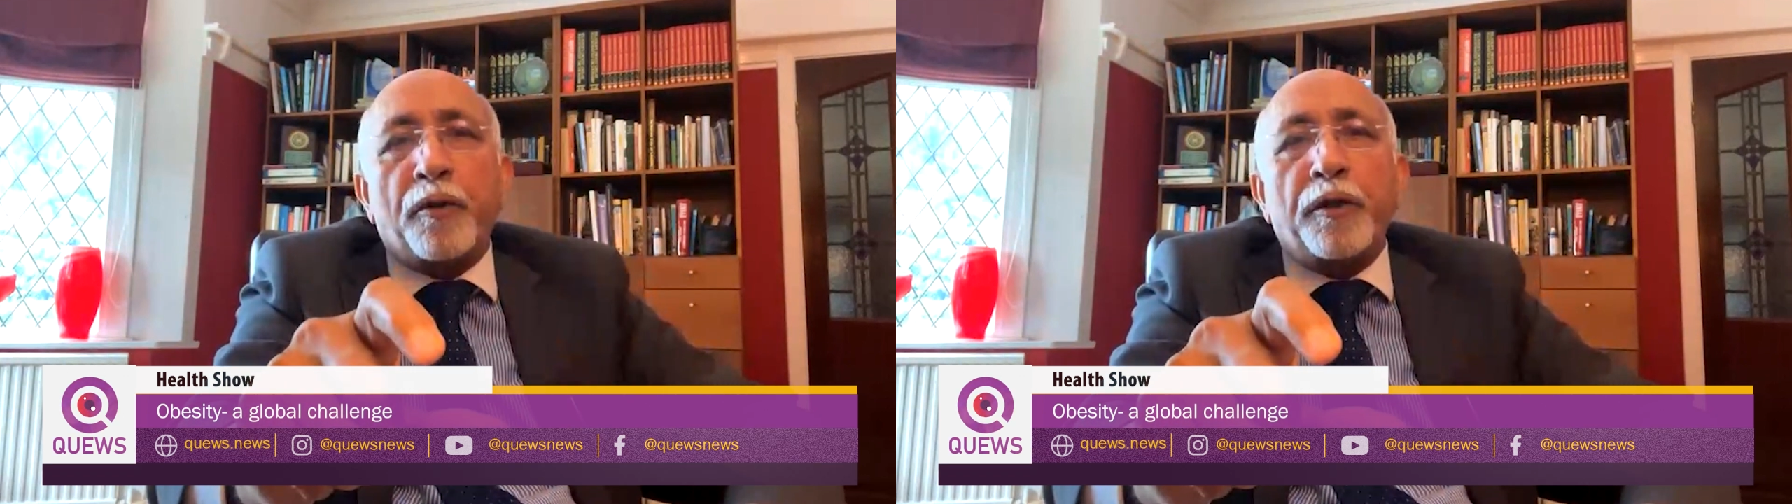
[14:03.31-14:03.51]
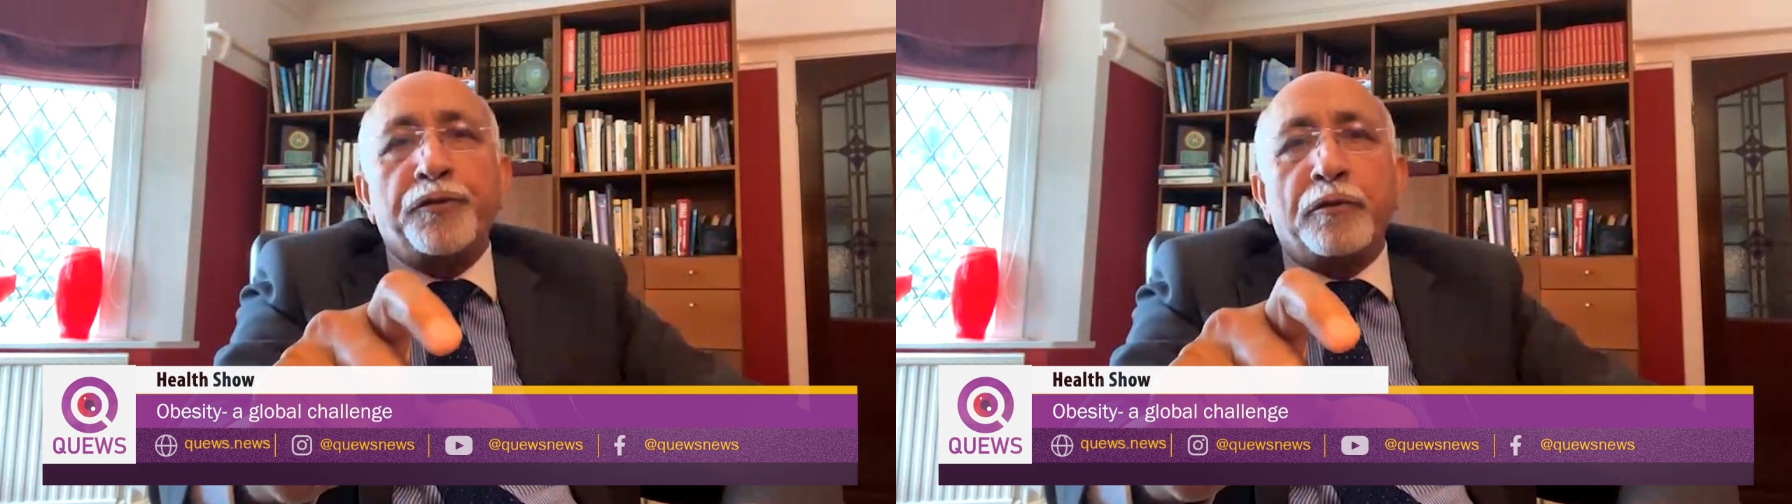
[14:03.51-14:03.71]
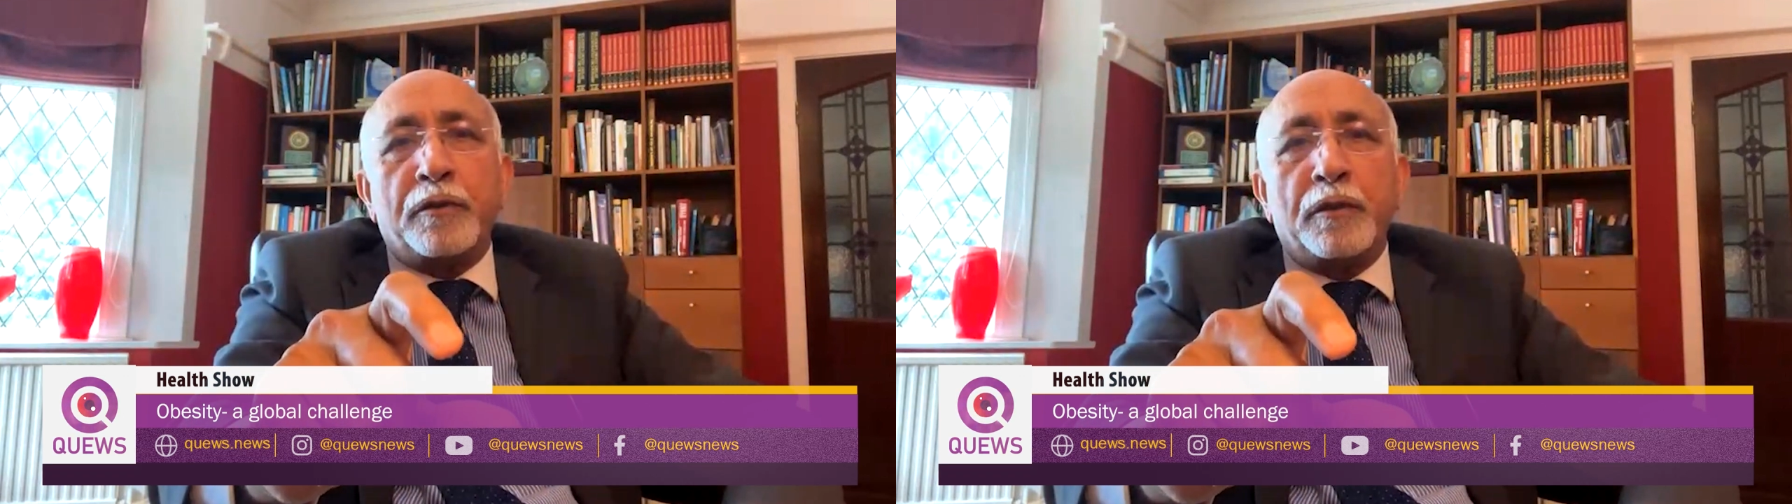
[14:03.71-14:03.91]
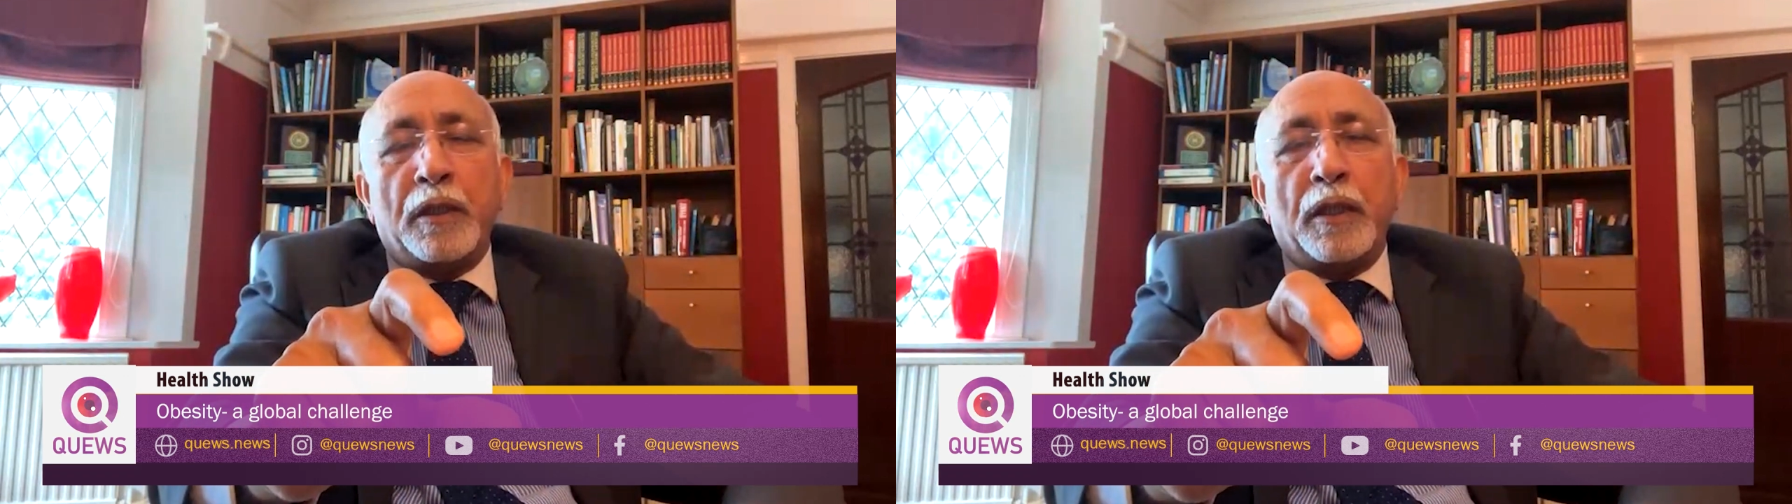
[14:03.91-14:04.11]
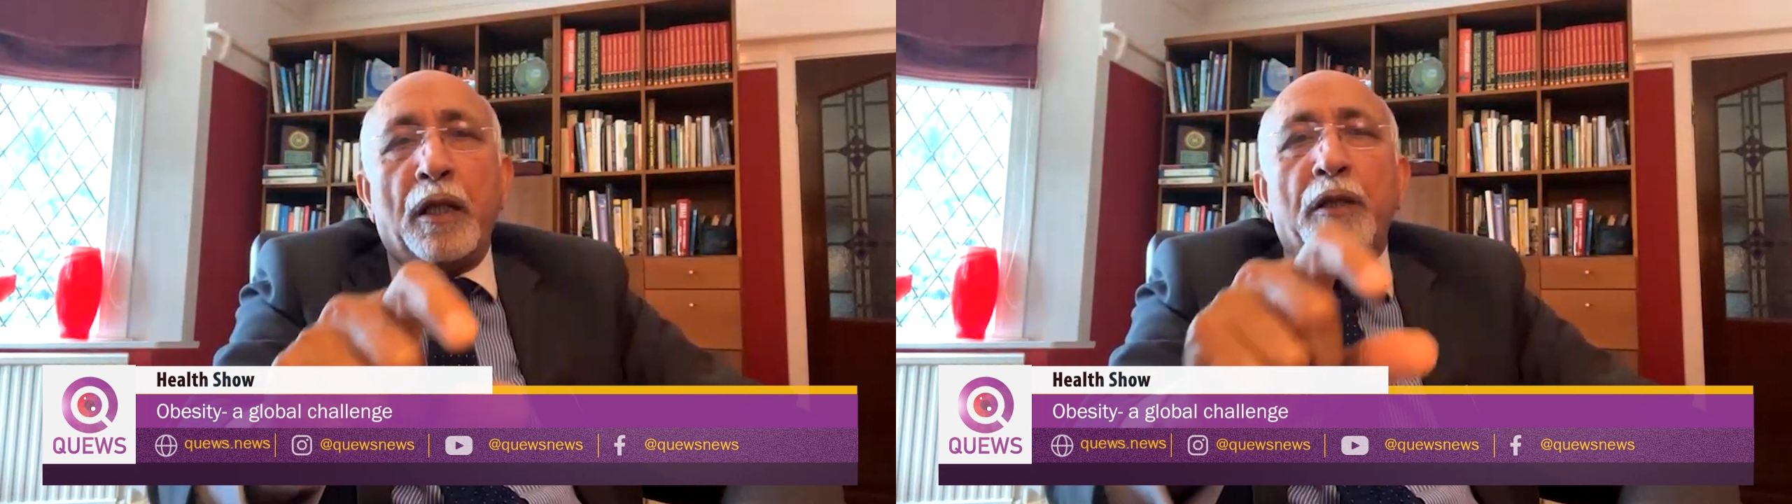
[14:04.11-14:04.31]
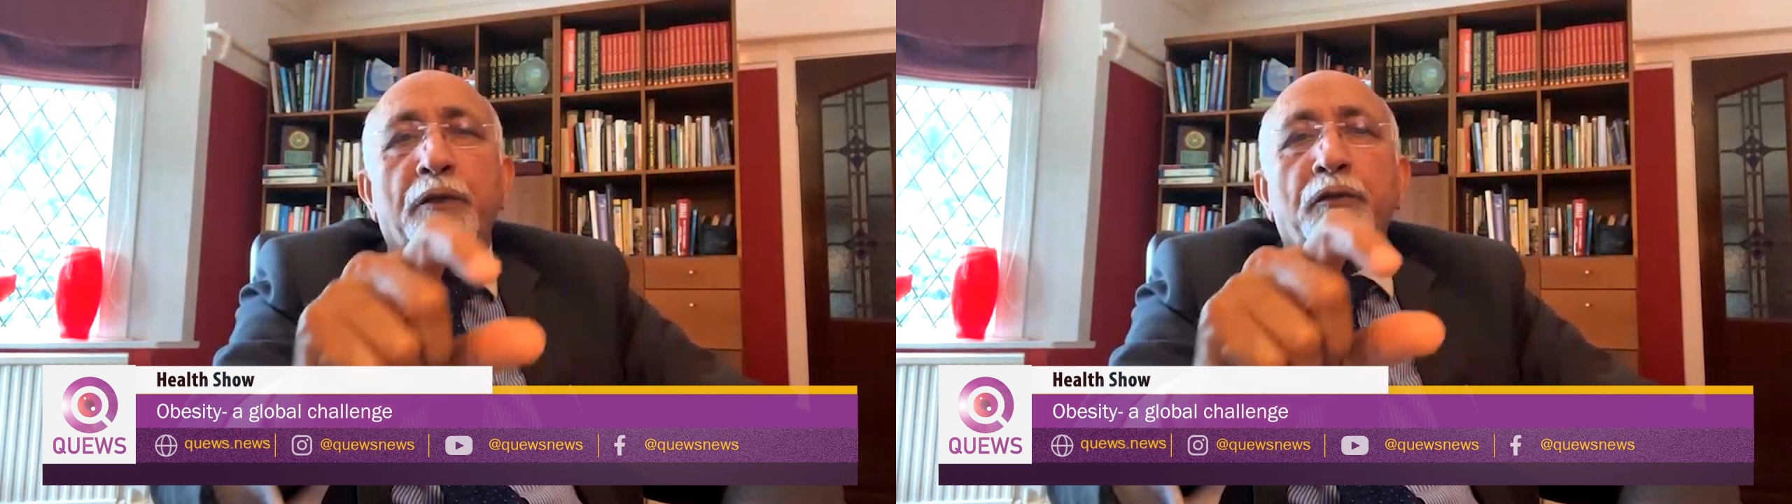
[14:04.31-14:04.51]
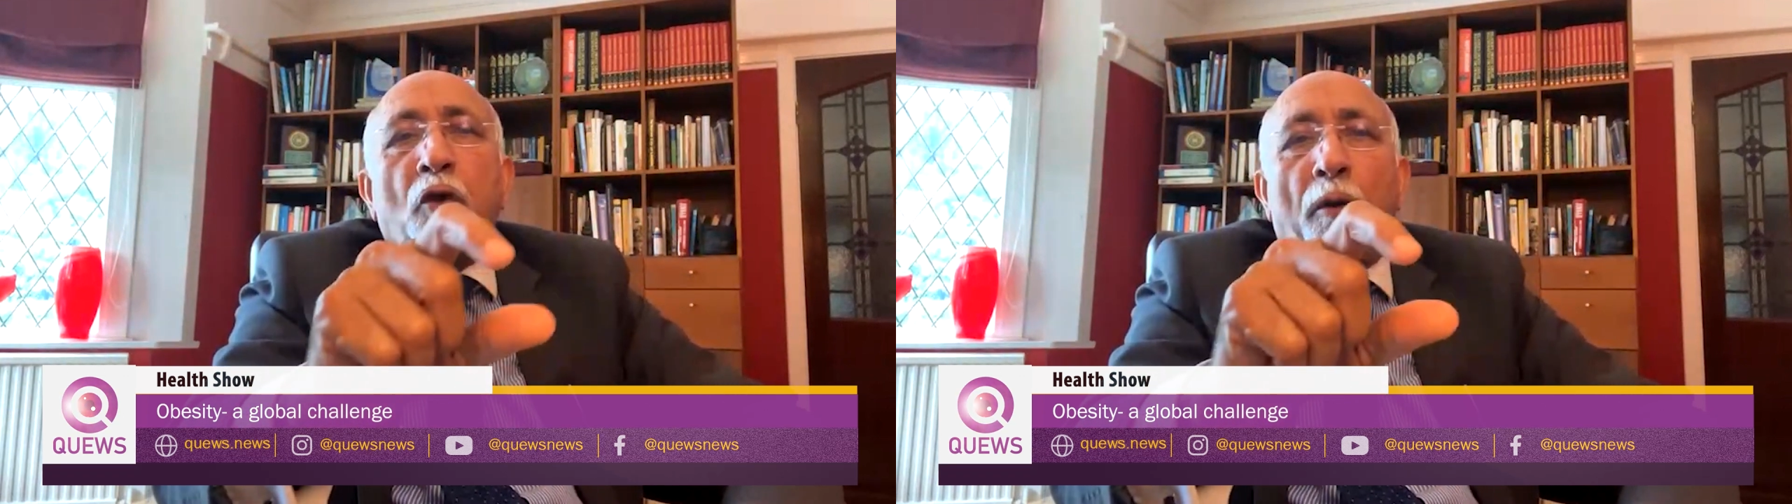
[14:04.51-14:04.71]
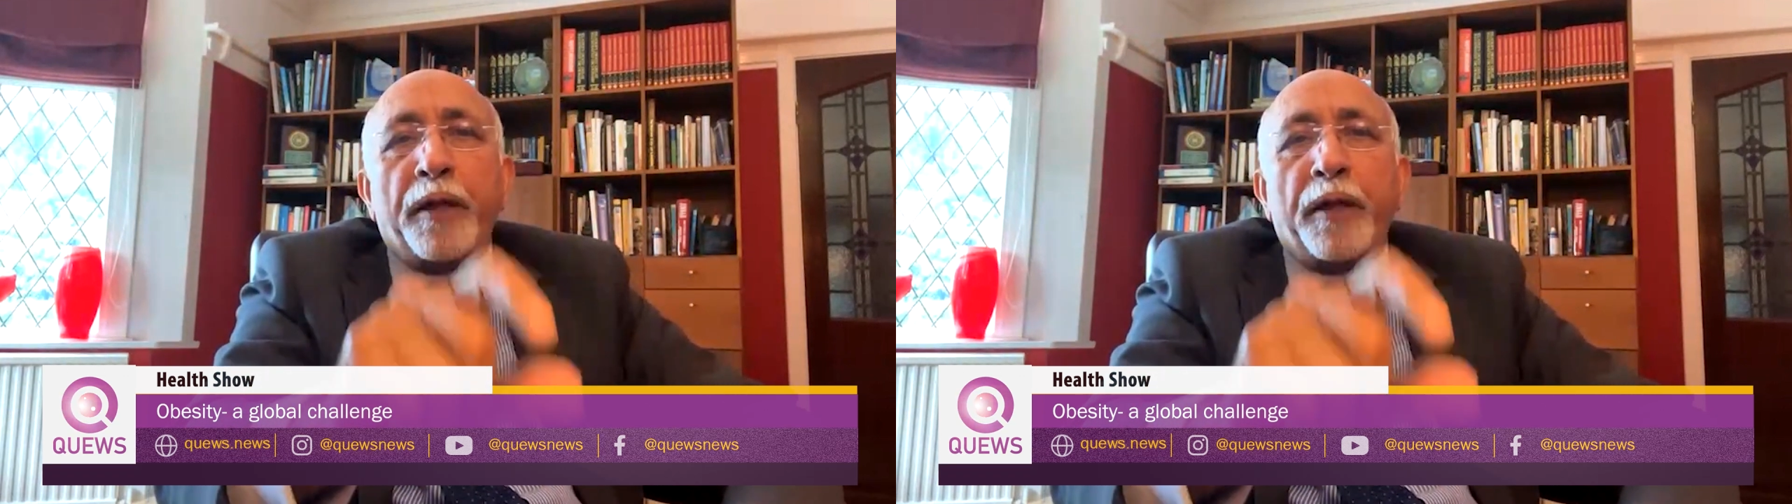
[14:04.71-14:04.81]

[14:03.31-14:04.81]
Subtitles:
operations. The